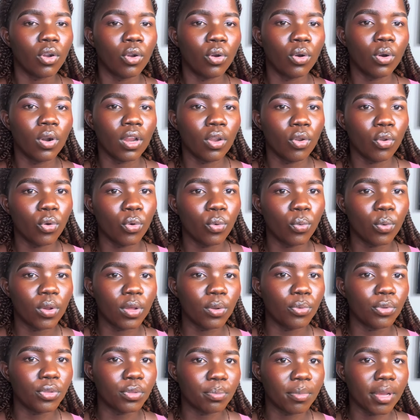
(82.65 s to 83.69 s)
go along
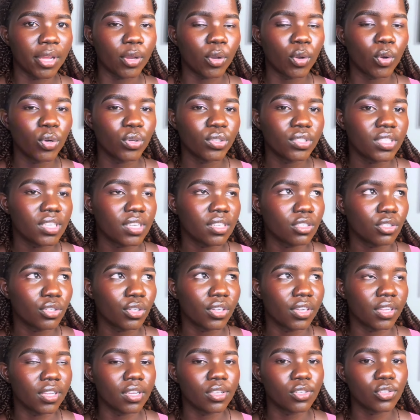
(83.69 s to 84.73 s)
well with my content
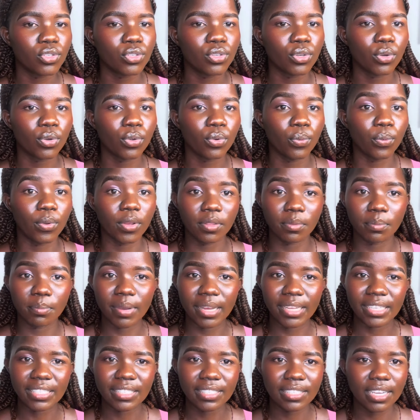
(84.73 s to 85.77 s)
creation, with
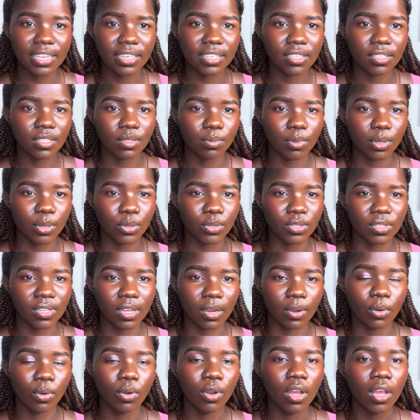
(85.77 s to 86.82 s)
my studies, because
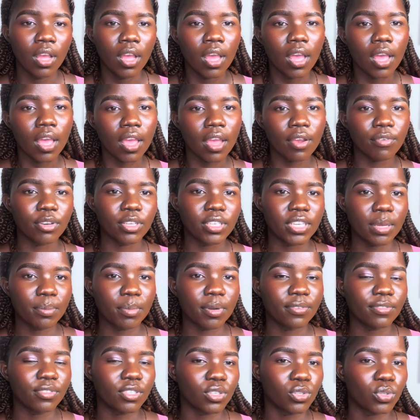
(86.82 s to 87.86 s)
now every
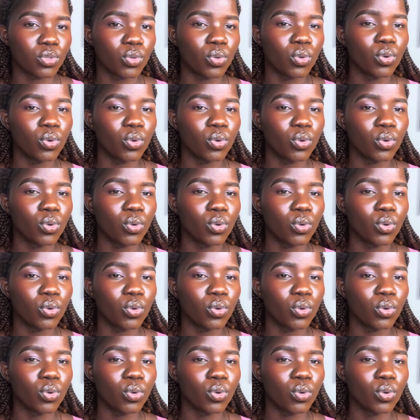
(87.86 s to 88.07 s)
time after